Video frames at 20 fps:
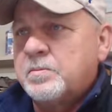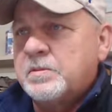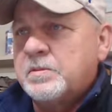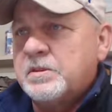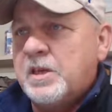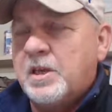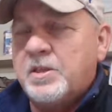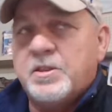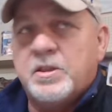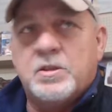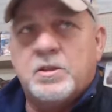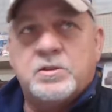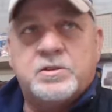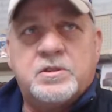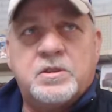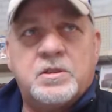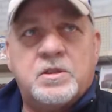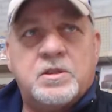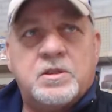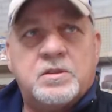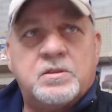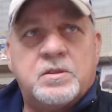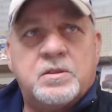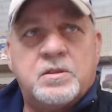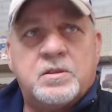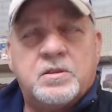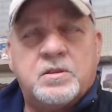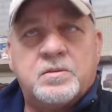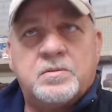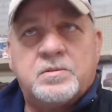Yeah,
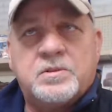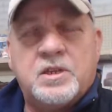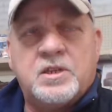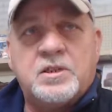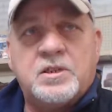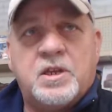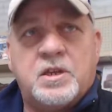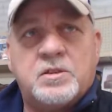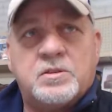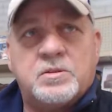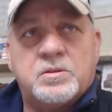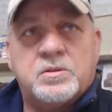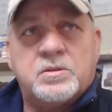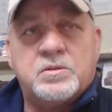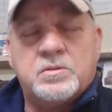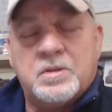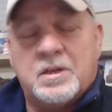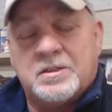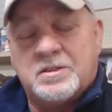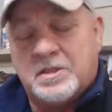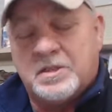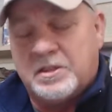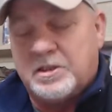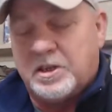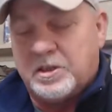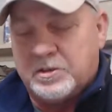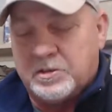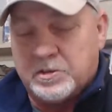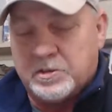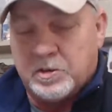the teenager, not
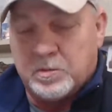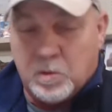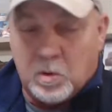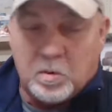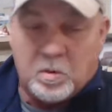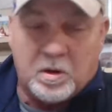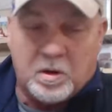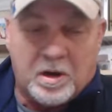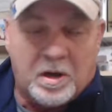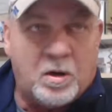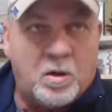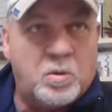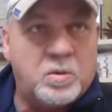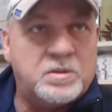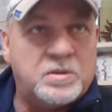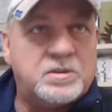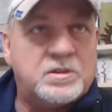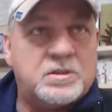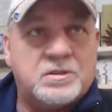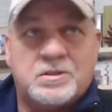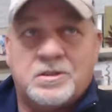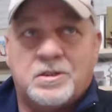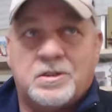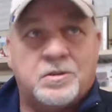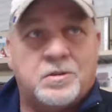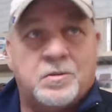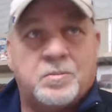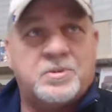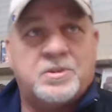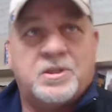teenager no more. I always
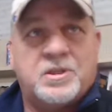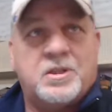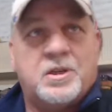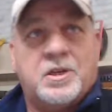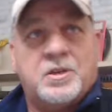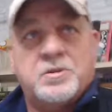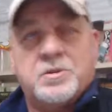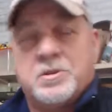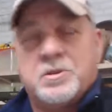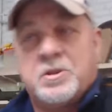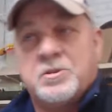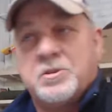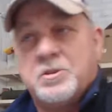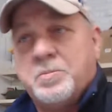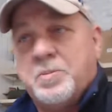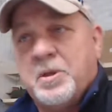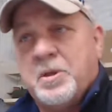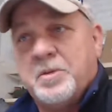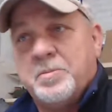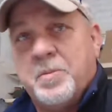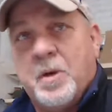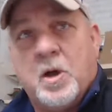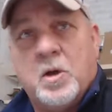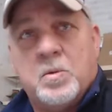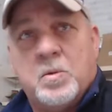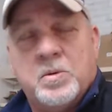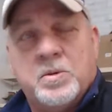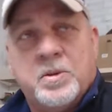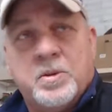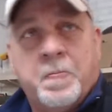consider him a teenager because he played
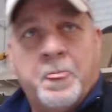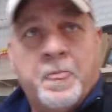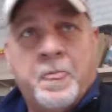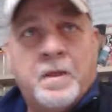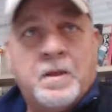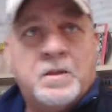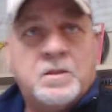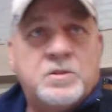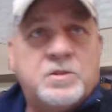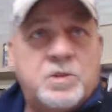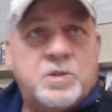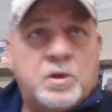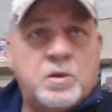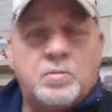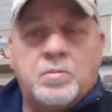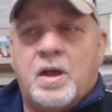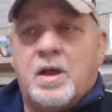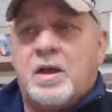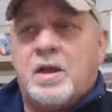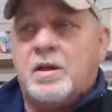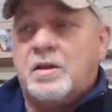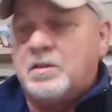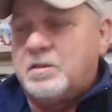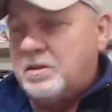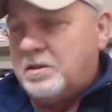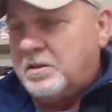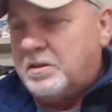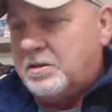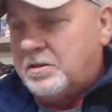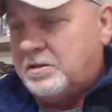ball with
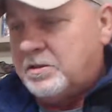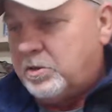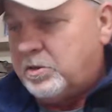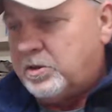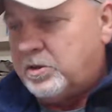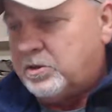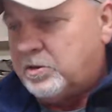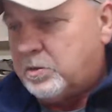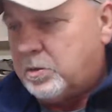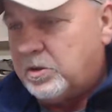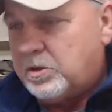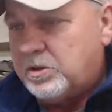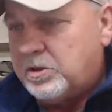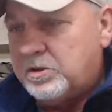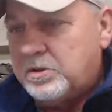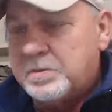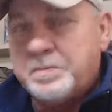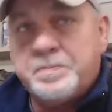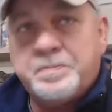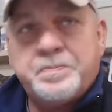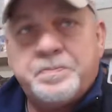Jeremiah Lucas Woods.